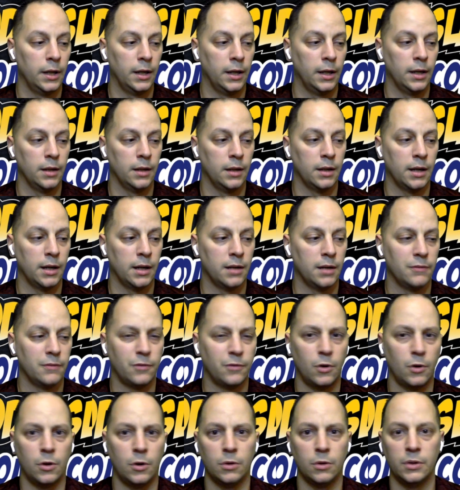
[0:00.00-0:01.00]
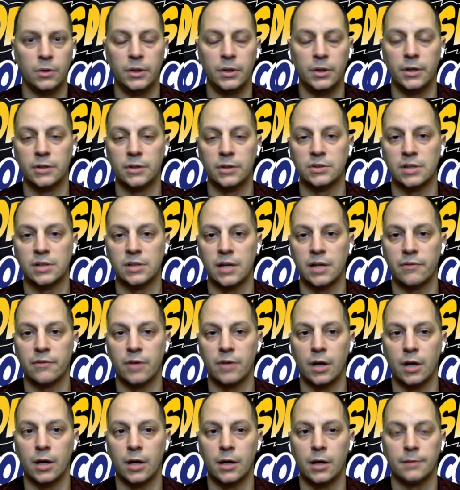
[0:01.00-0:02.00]
And out of all the years that
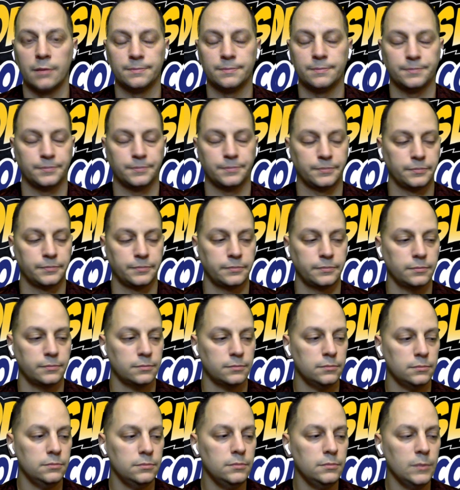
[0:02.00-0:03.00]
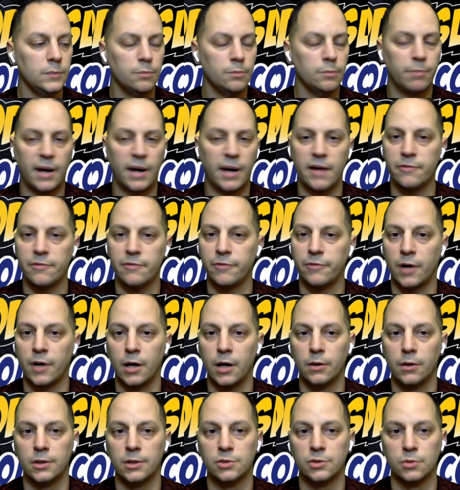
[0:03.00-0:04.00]
I've gone, by
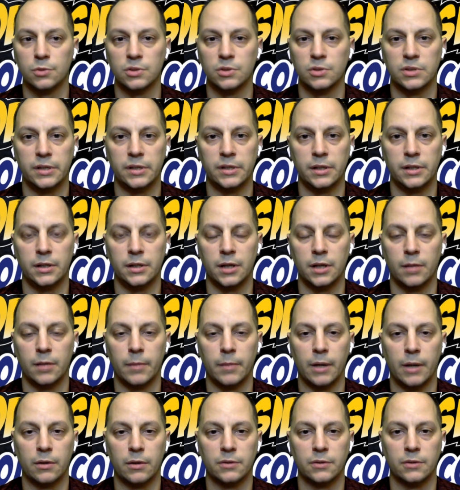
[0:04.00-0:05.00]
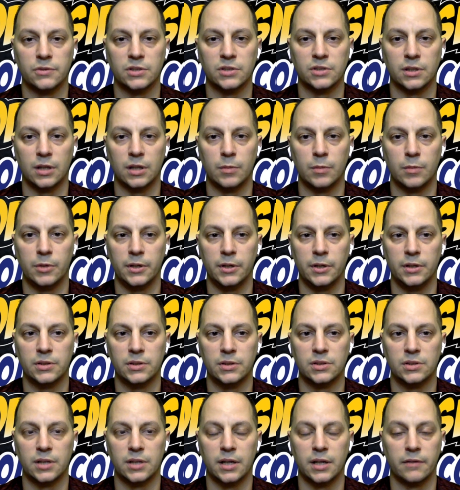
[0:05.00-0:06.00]
far, this was the amount of
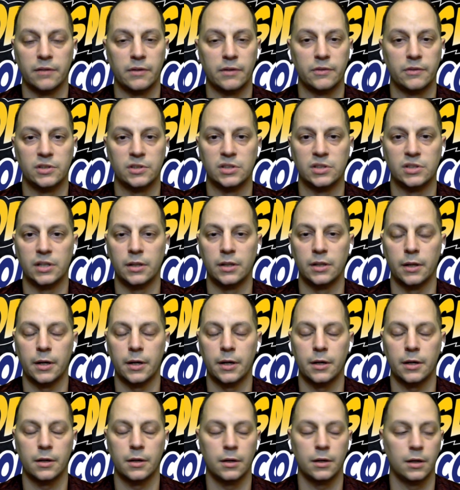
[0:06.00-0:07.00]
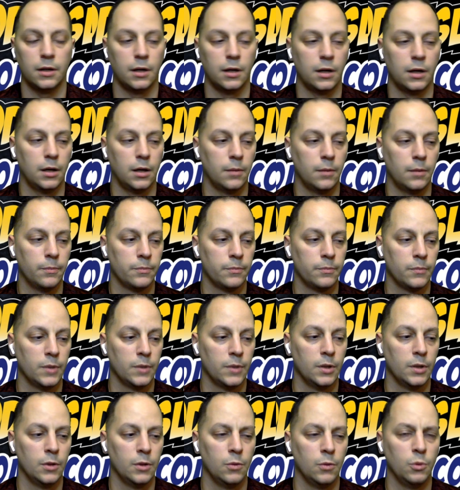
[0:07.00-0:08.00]
celebrities that I've ever seen there,
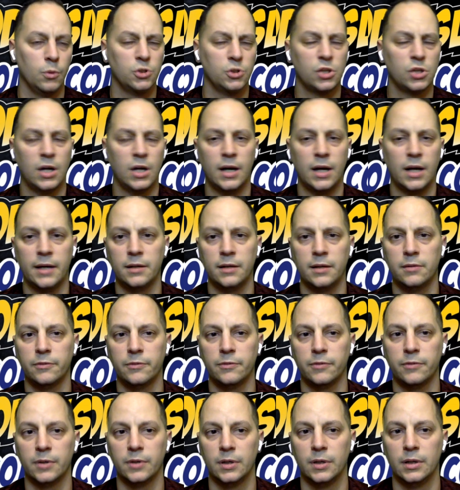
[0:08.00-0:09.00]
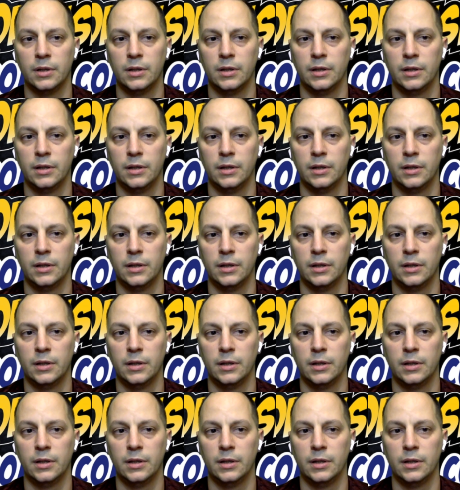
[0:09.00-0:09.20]
which kind of